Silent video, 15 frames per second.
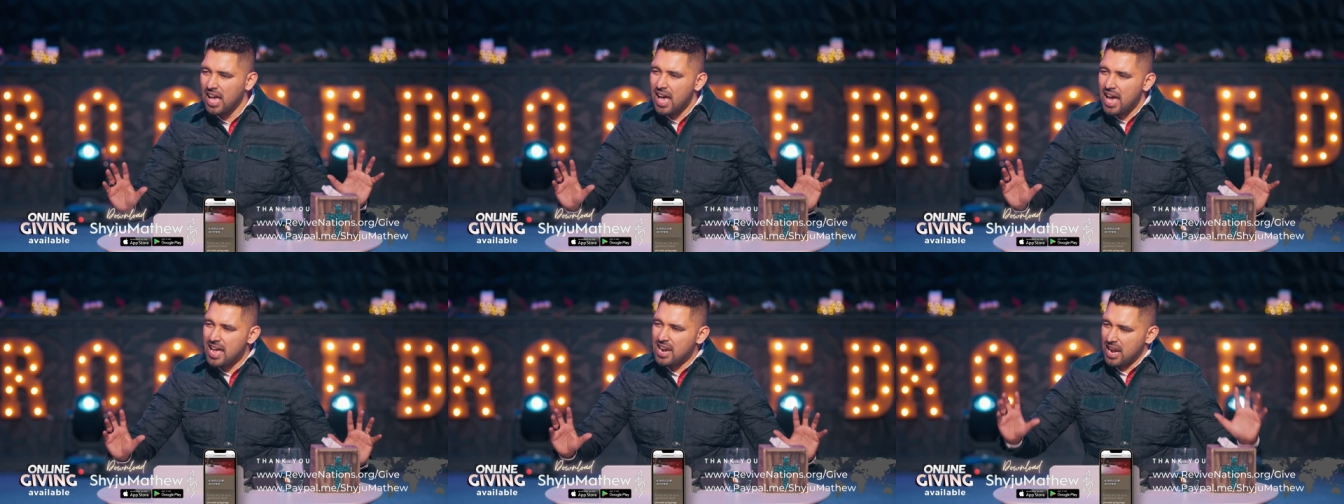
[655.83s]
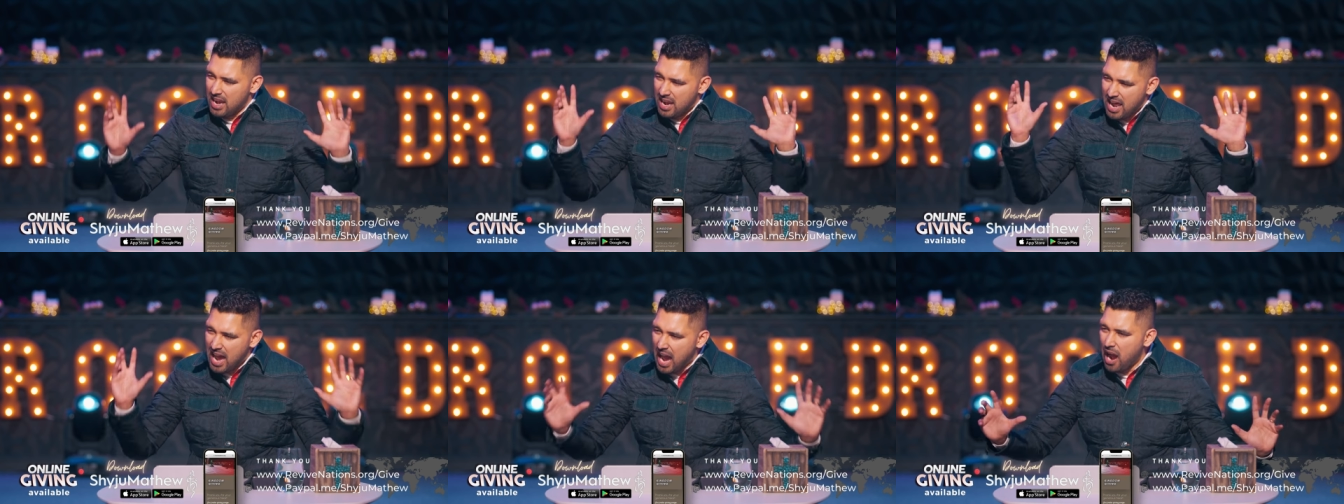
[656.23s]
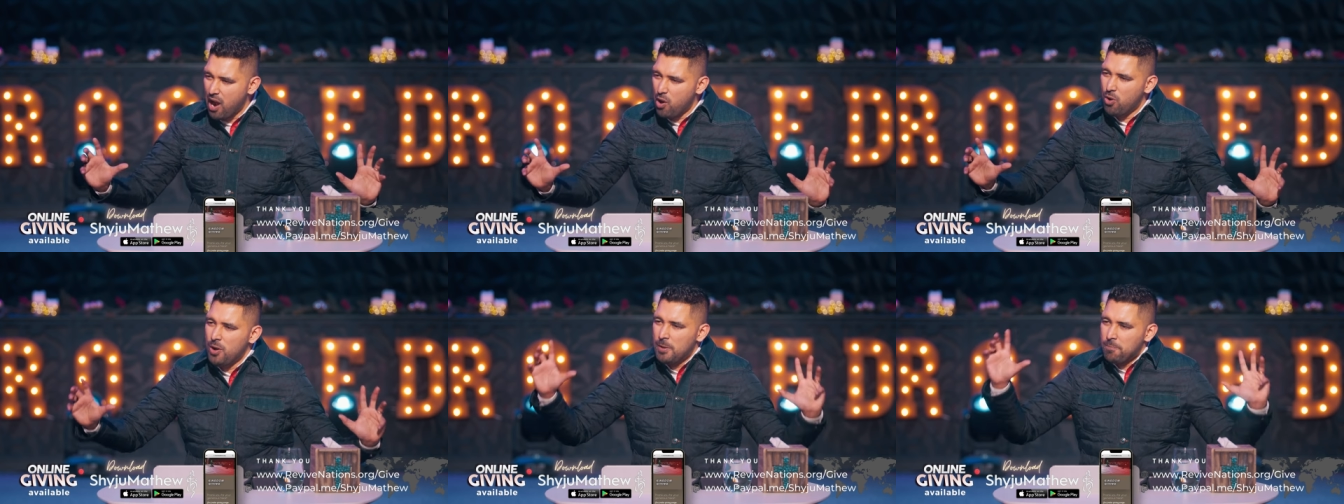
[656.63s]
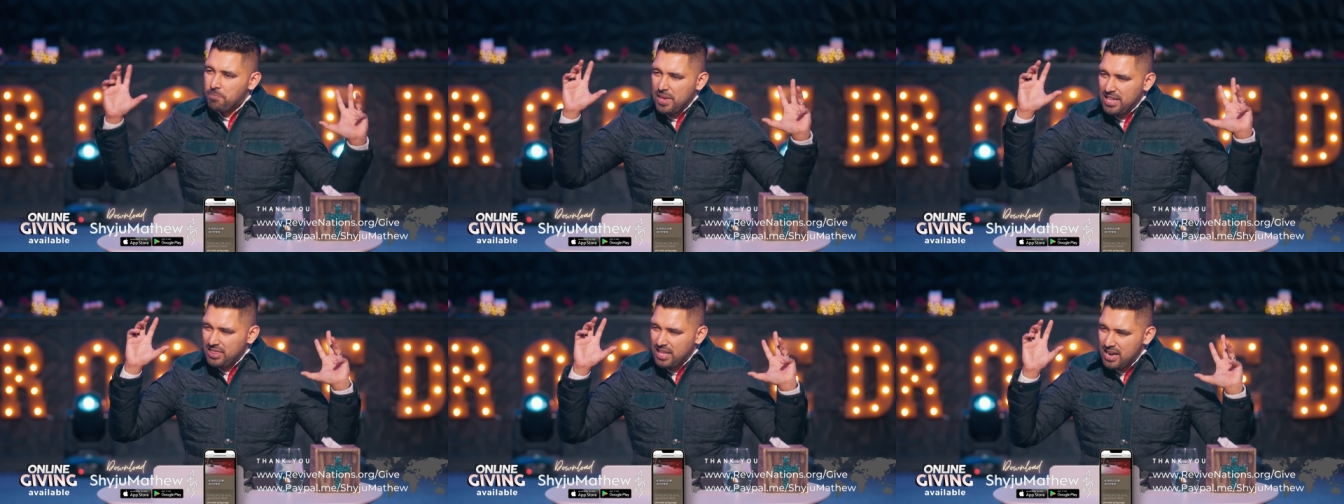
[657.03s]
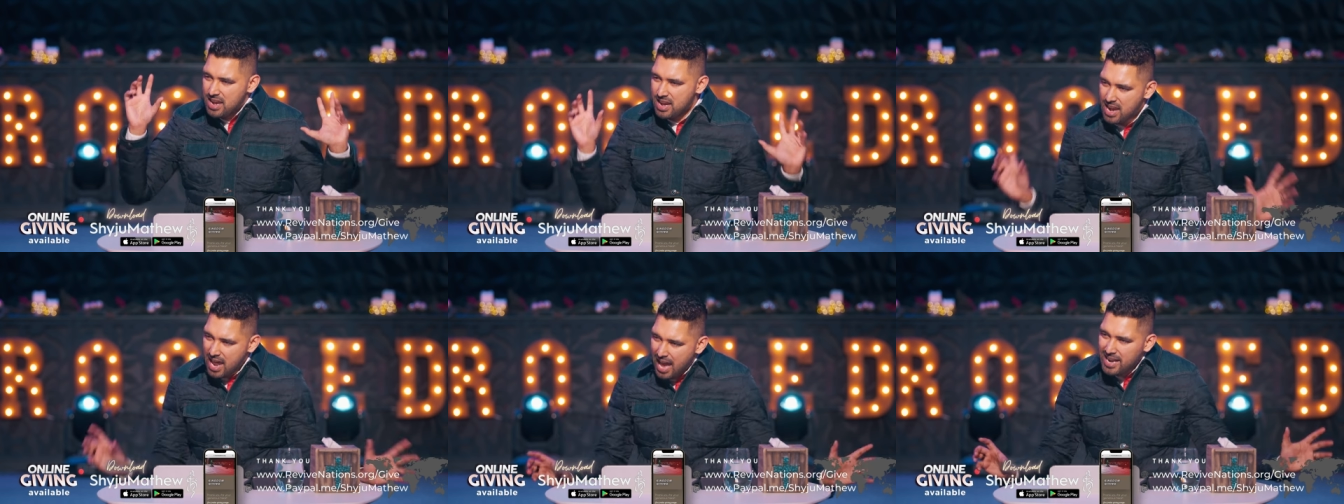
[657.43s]
And now, in the
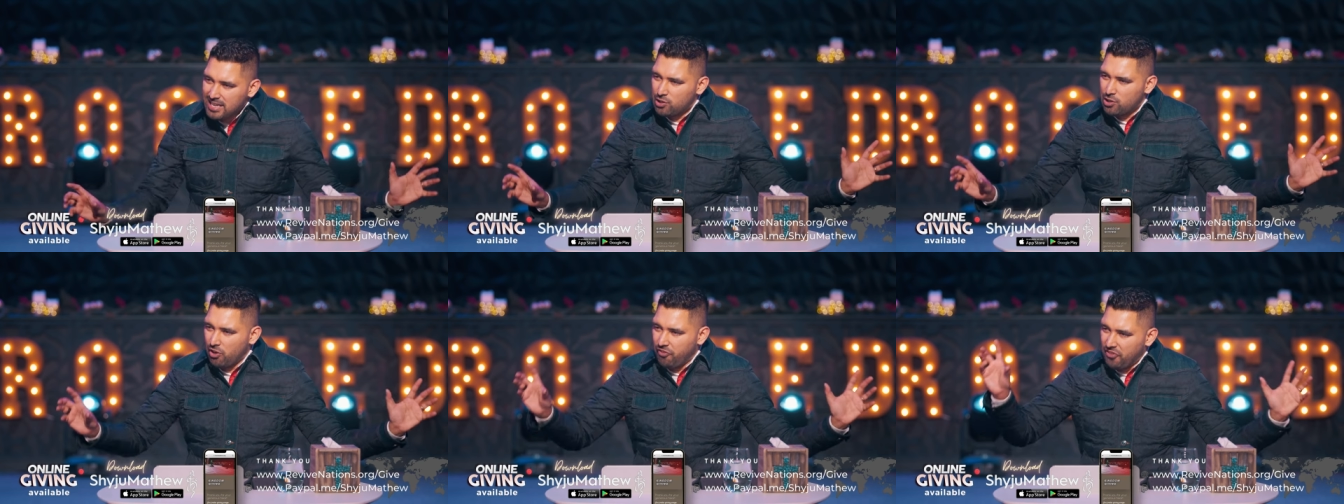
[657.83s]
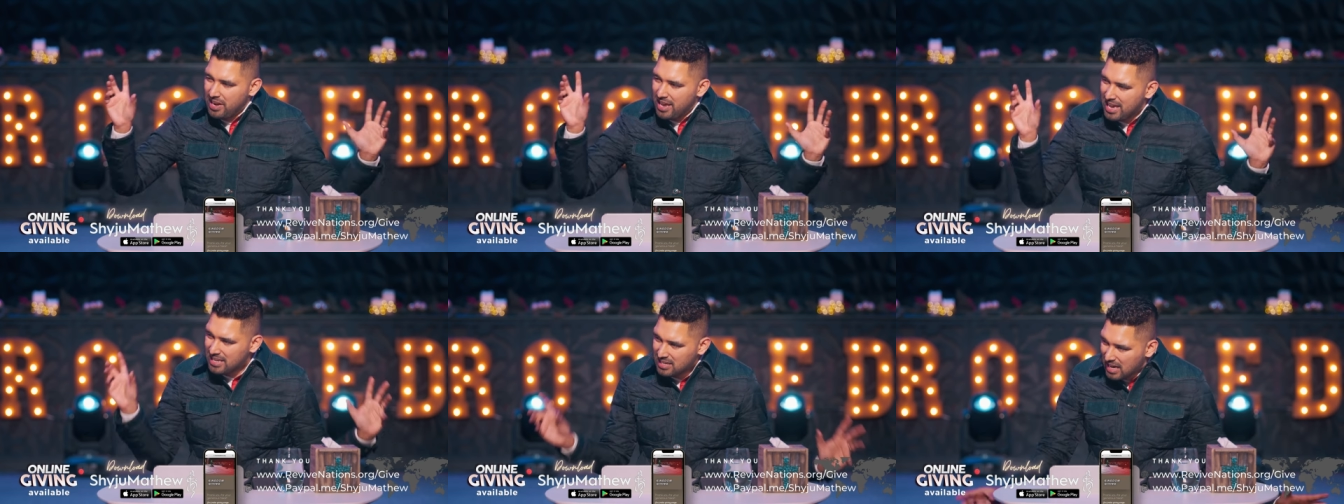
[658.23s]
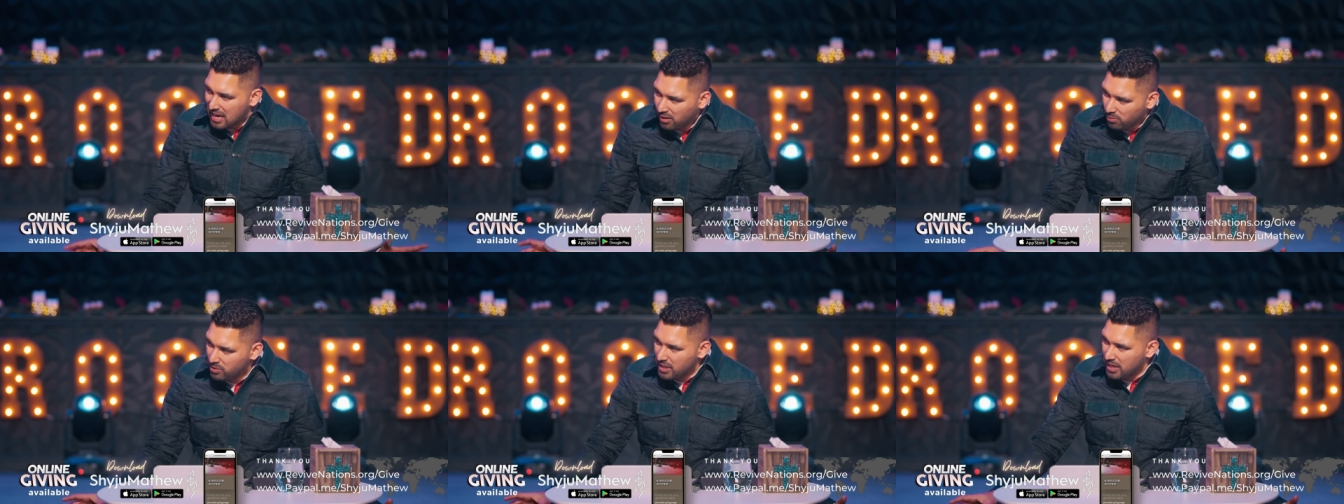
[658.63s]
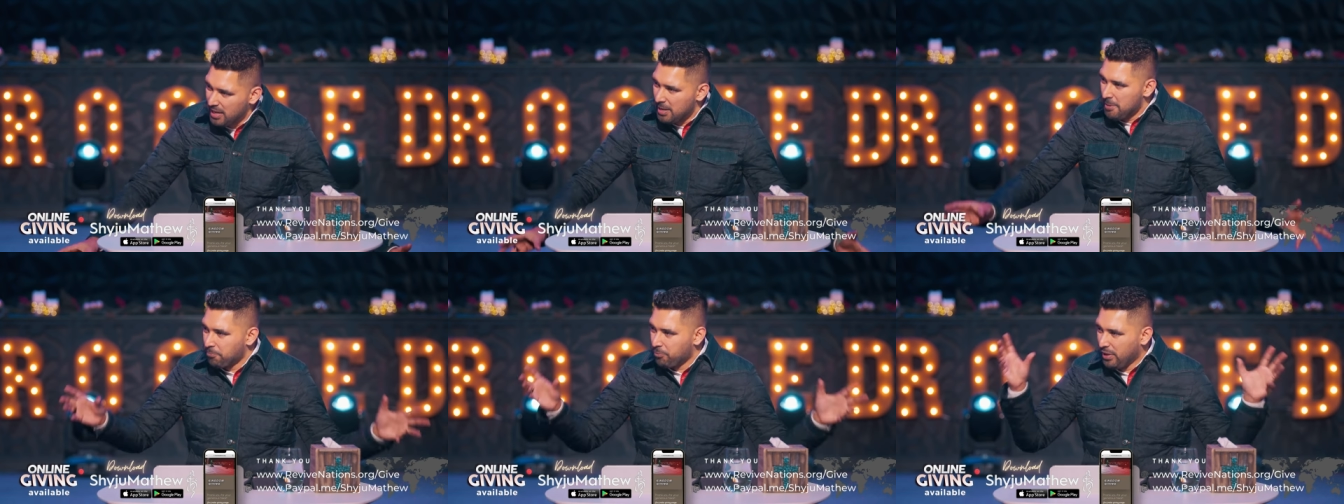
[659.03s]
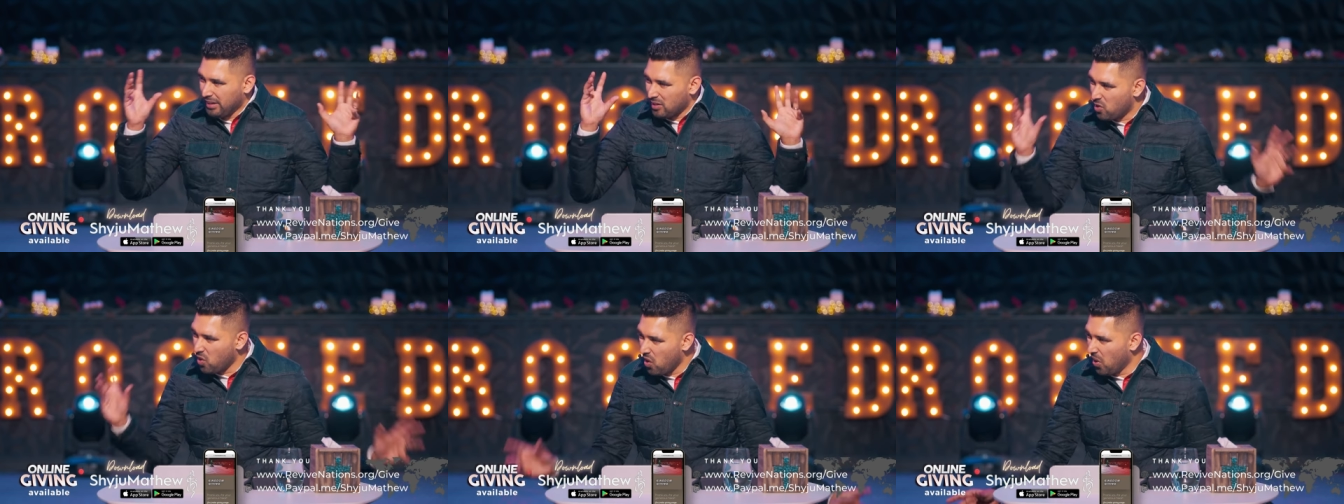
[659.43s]
night of an encounter, when
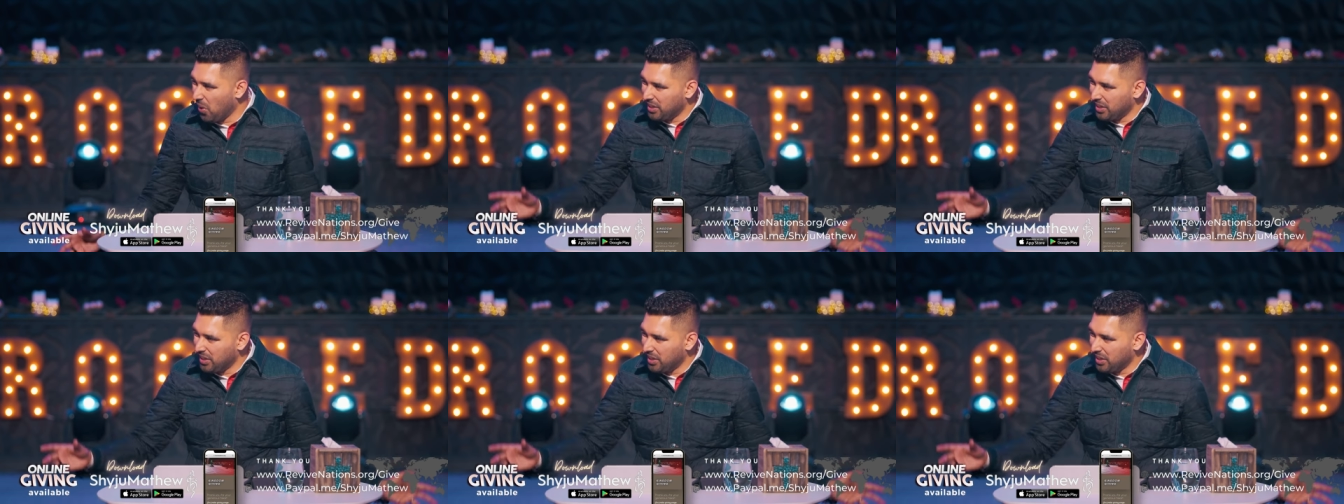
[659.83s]
God